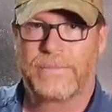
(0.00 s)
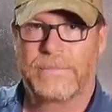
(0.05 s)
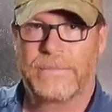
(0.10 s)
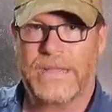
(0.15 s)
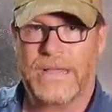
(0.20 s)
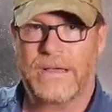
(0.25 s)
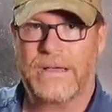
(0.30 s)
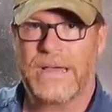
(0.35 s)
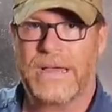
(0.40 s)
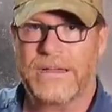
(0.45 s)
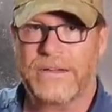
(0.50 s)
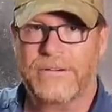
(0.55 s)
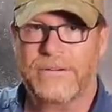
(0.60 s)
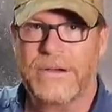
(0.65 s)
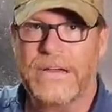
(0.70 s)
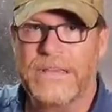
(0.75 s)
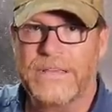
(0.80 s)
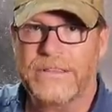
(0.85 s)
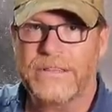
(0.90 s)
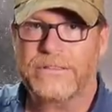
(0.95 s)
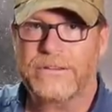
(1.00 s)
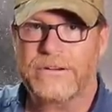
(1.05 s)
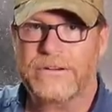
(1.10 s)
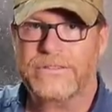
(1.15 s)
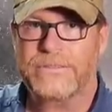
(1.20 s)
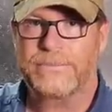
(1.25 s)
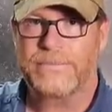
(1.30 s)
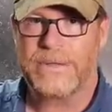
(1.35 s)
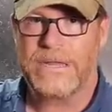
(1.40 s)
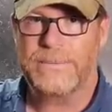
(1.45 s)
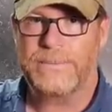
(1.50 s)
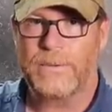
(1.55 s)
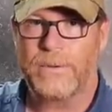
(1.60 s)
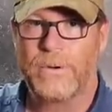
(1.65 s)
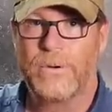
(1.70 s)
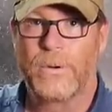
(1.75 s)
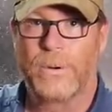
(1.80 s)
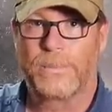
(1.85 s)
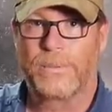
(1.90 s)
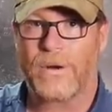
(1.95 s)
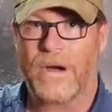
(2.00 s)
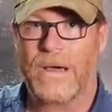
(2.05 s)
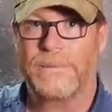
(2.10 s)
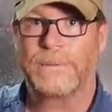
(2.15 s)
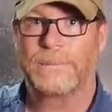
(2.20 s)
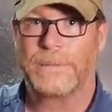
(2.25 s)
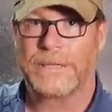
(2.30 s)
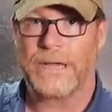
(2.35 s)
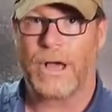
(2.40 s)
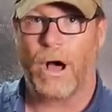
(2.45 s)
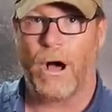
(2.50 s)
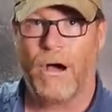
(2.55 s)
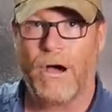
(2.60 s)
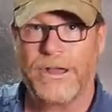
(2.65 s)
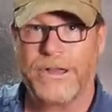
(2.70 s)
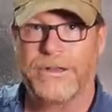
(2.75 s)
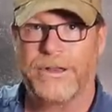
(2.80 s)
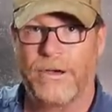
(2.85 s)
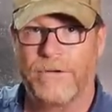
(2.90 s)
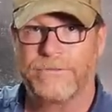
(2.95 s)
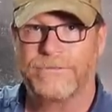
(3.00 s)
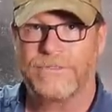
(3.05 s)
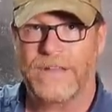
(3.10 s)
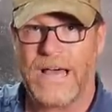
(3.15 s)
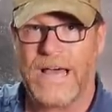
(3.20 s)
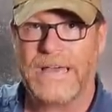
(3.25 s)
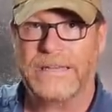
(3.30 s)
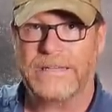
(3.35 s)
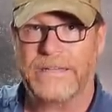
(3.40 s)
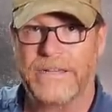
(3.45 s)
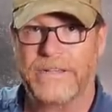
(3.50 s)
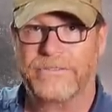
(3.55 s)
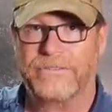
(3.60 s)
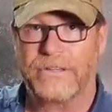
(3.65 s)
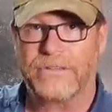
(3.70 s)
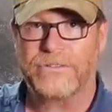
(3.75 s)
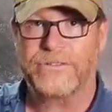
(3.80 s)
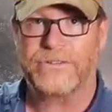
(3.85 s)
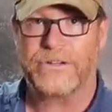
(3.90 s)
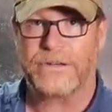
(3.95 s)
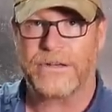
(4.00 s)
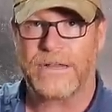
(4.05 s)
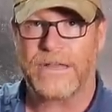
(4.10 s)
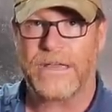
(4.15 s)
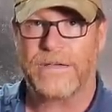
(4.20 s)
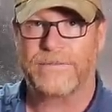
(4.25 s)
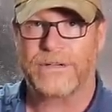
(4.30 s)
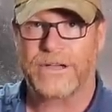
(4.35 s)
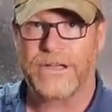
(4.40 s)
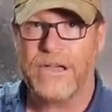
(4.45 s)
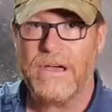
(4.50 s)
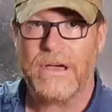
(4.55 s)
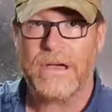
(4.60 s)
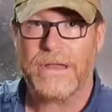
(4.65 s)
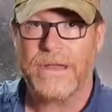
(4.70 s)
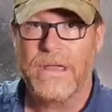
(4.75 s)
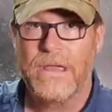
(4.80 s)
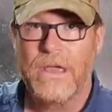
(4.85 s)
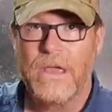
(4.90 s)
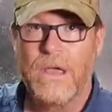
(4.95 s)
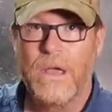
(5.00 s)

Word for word: Now I agree that there are some people who are probably on a no fly list that shouldn't have a gun,